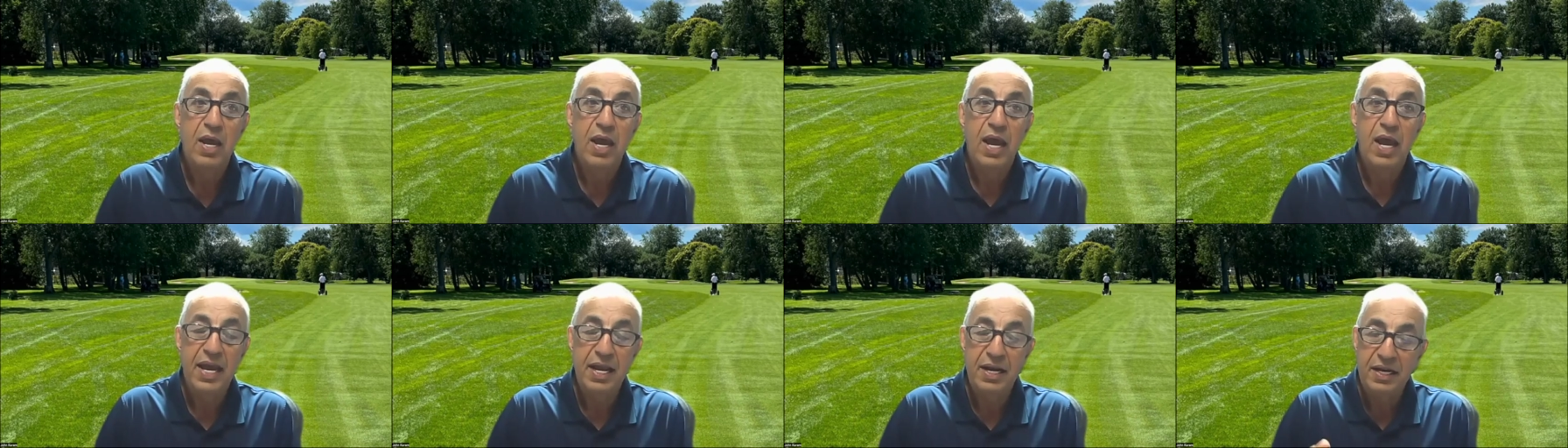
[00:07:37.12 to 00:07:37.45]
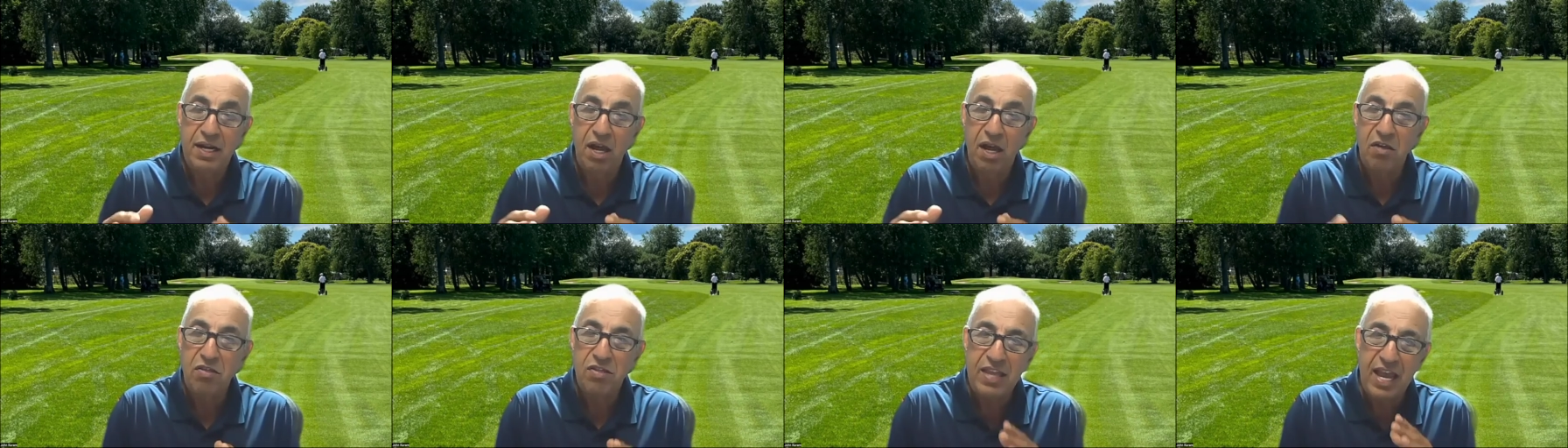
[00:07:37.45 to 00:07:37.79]
It
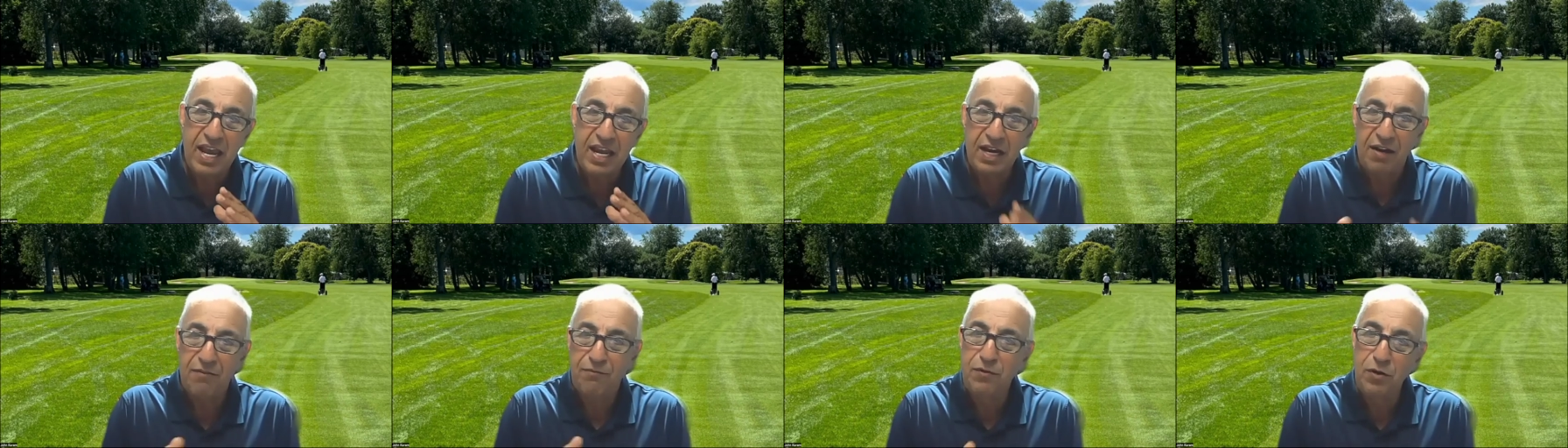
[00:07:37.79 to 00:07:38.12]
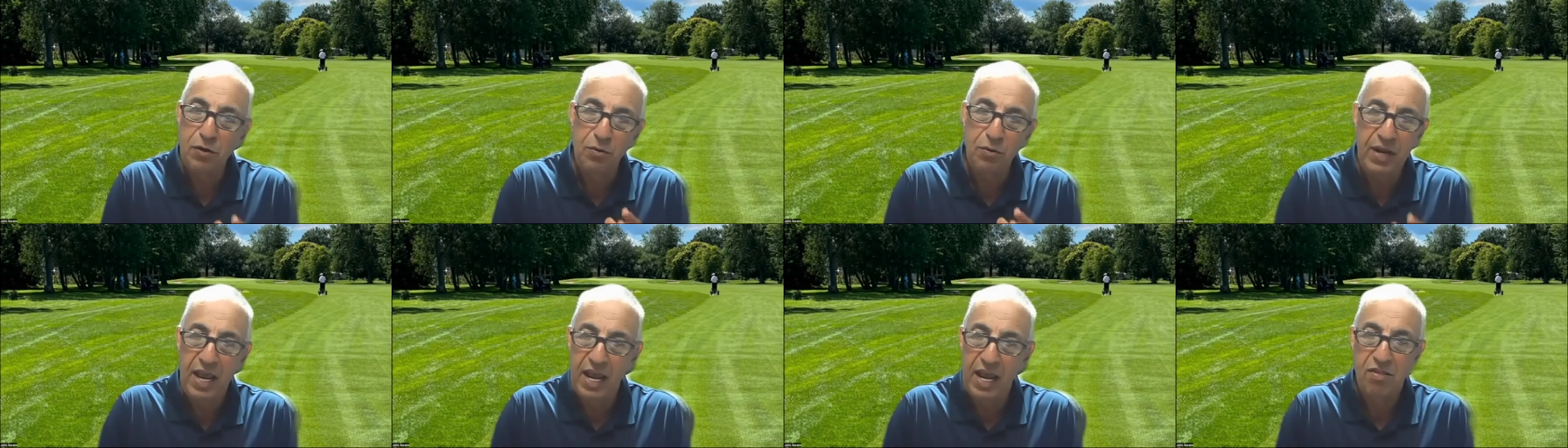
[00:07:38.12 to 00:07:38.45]
does take a
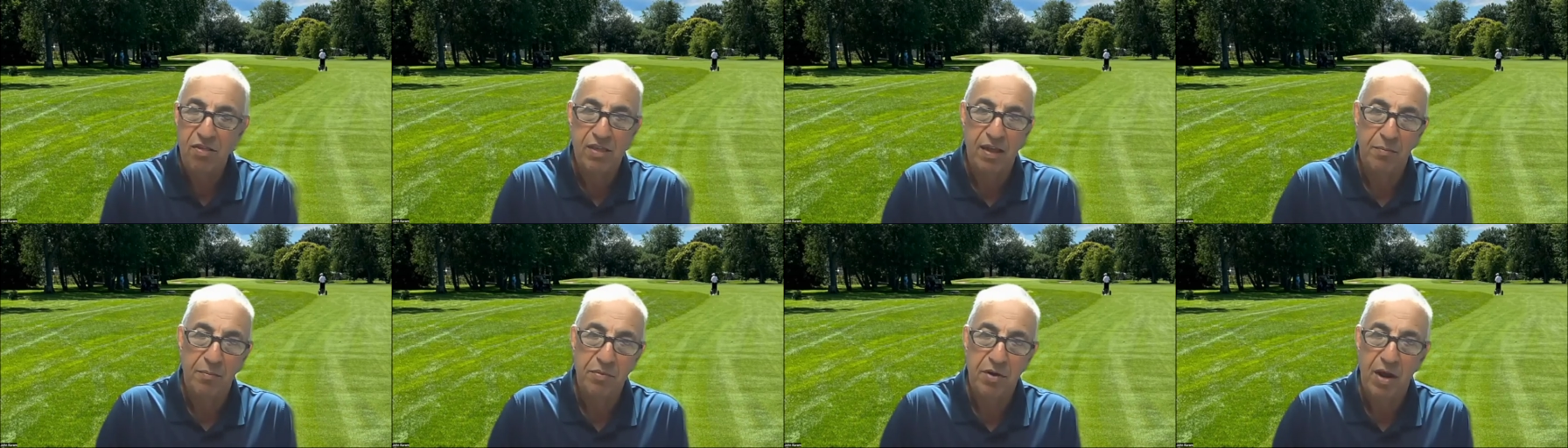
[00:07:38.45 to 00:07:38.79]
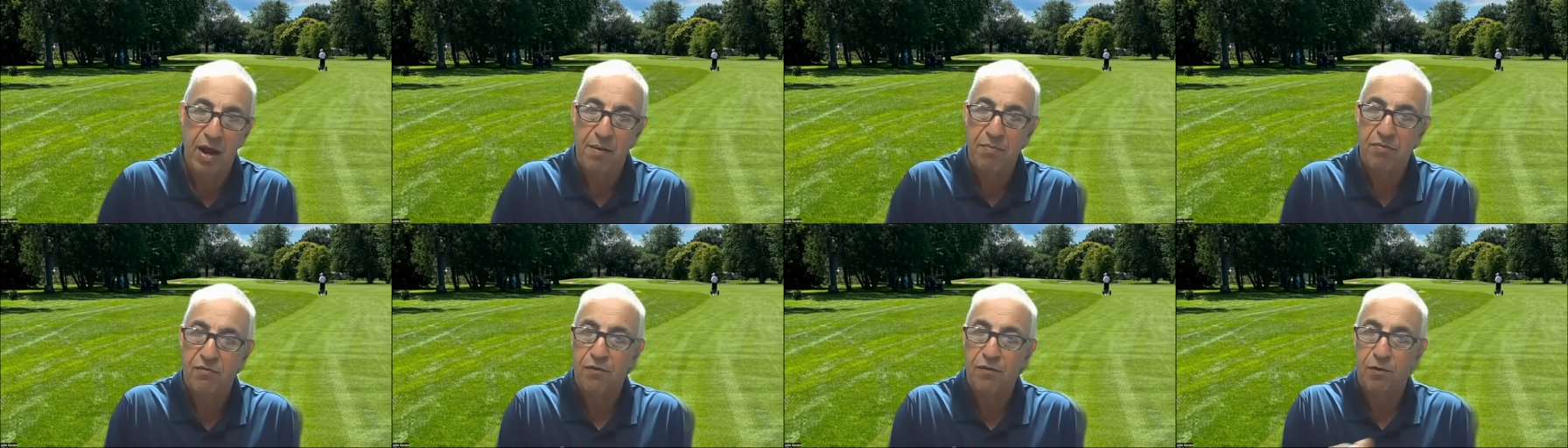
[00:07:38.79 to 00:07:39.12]
few days
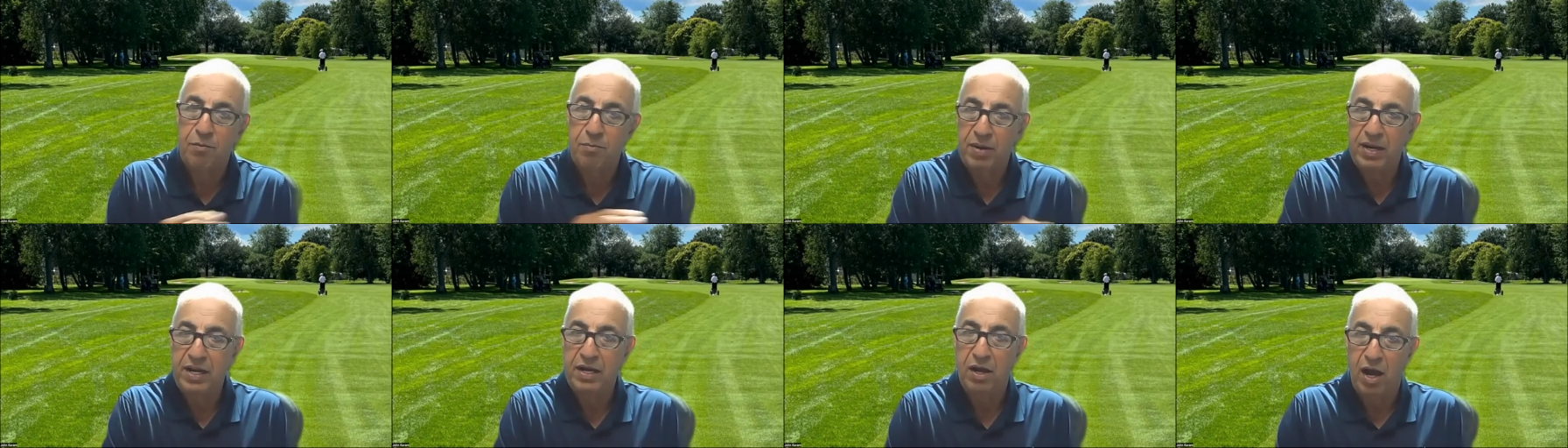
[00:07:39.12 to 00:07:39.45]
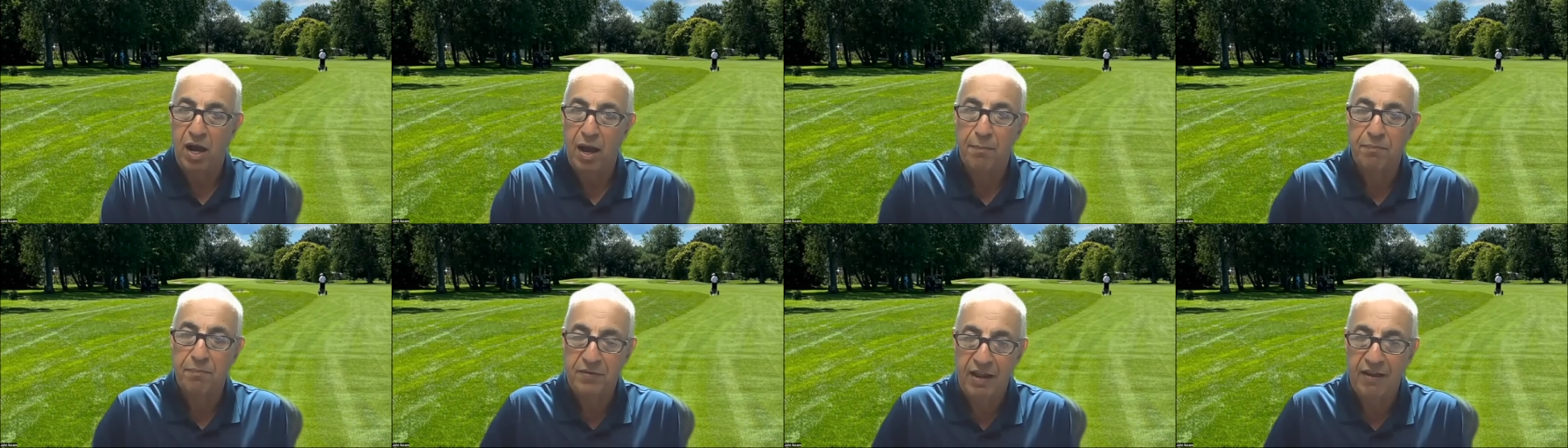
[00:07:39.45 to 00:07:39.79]
sometimes for me to
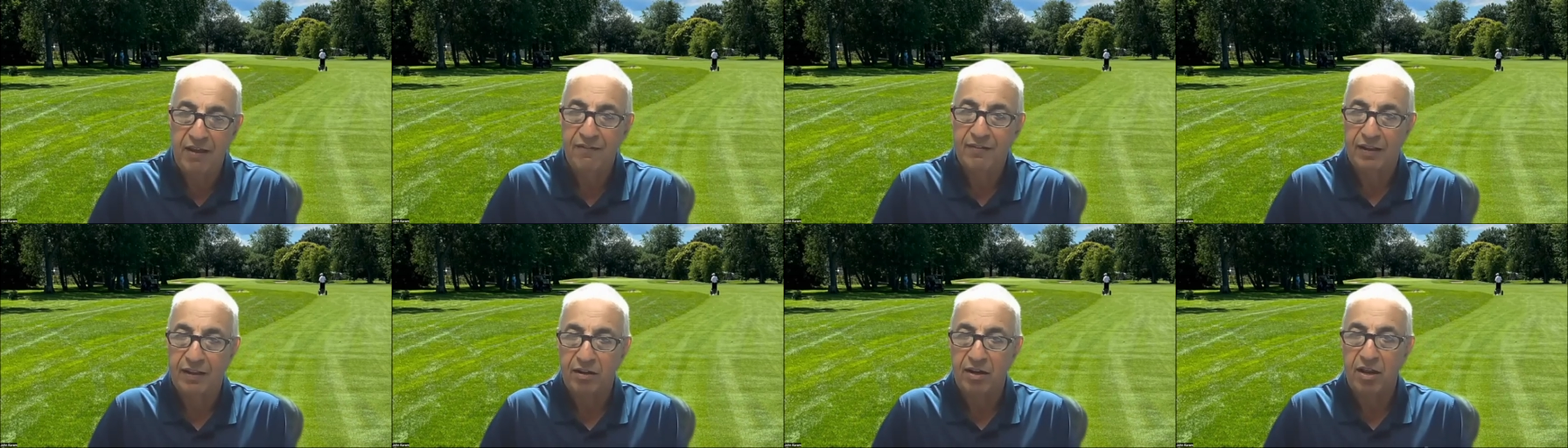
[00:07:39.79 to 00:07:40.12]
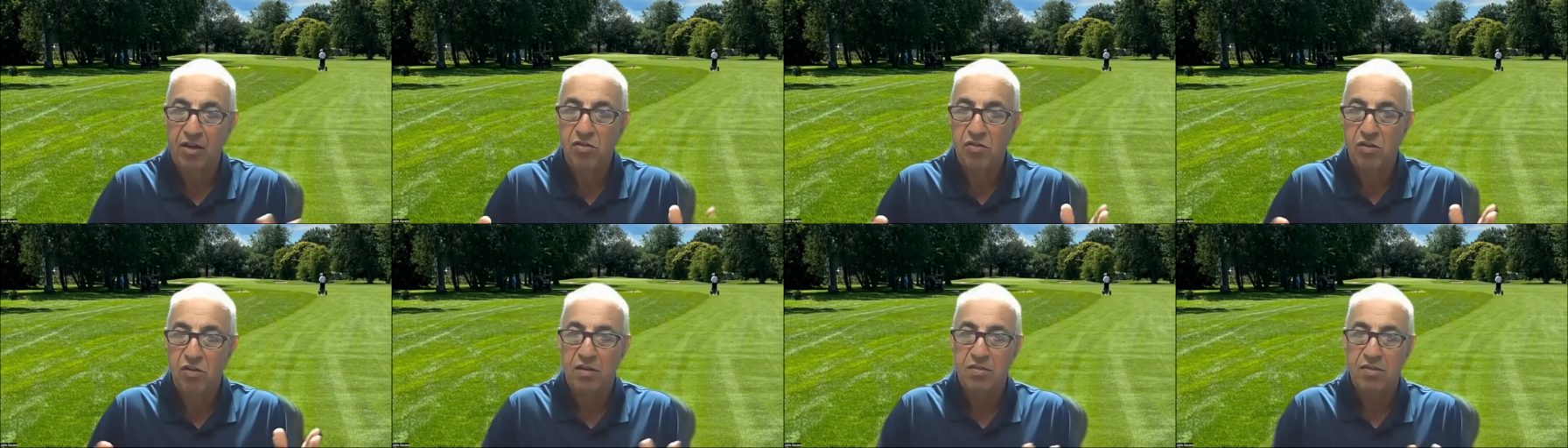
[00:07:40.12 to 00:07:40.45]
update the
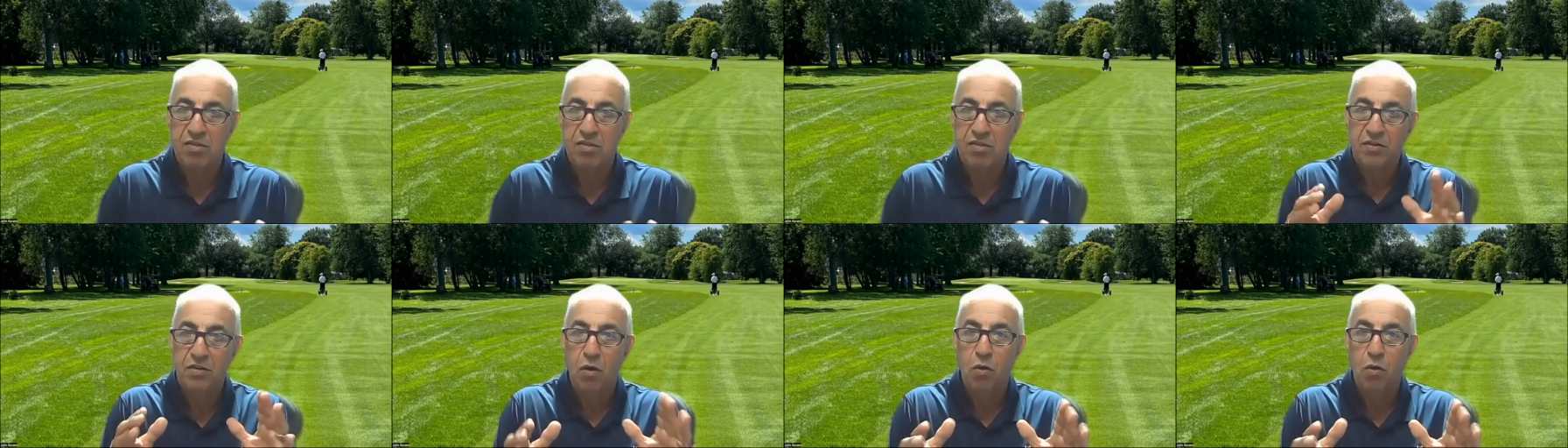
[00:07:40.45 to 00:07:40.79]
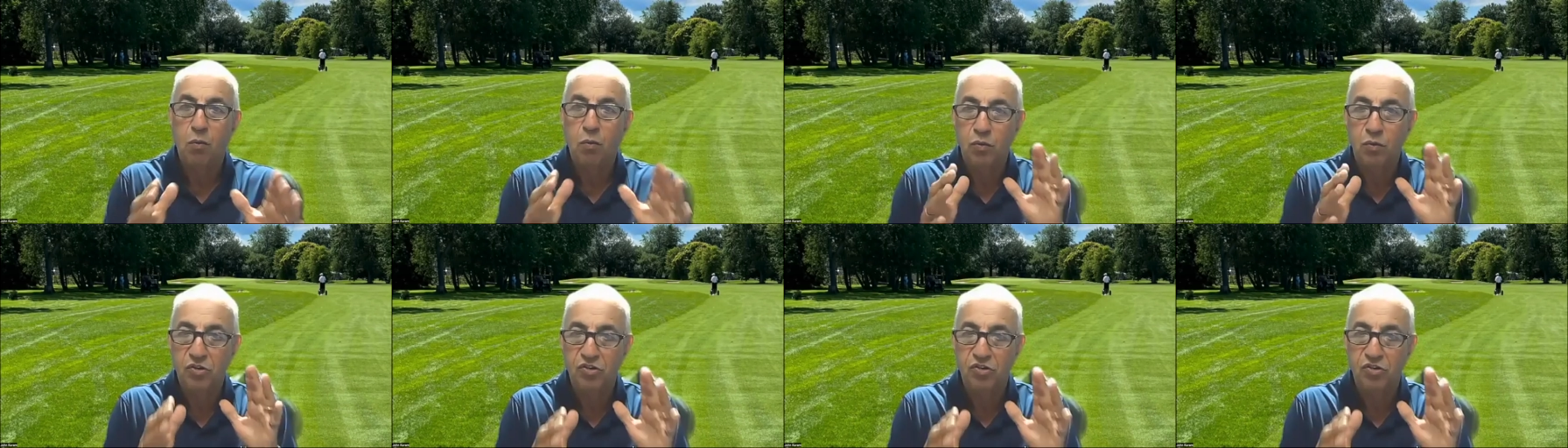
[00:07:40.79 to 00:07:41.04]
list because I don't